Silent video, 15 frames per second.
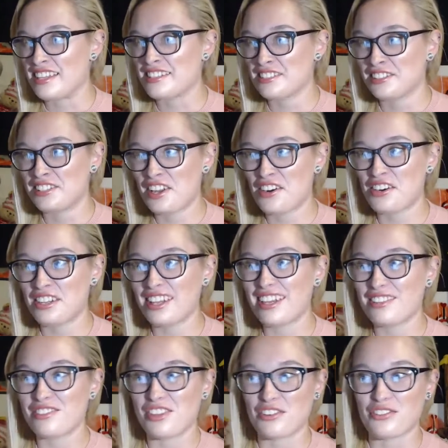That's
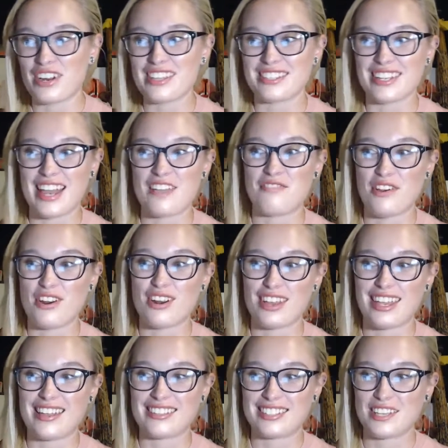literally the reason I voted
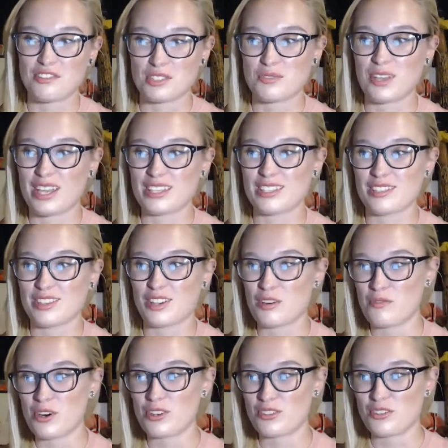against it, was because of the
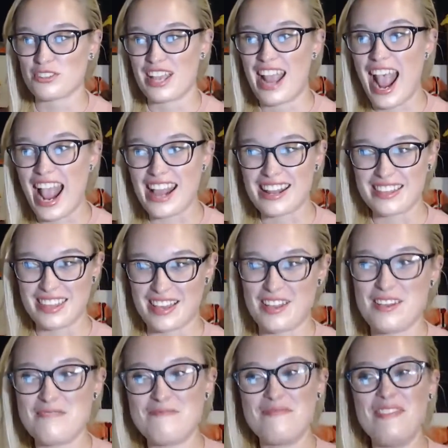commercials. I hated
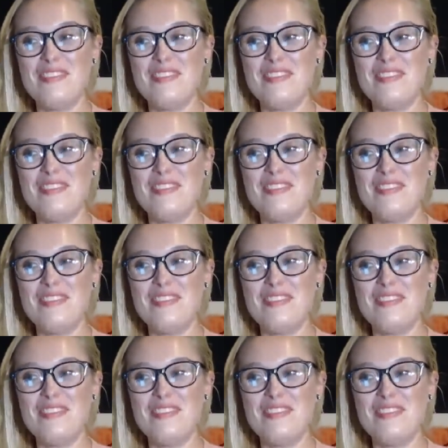them.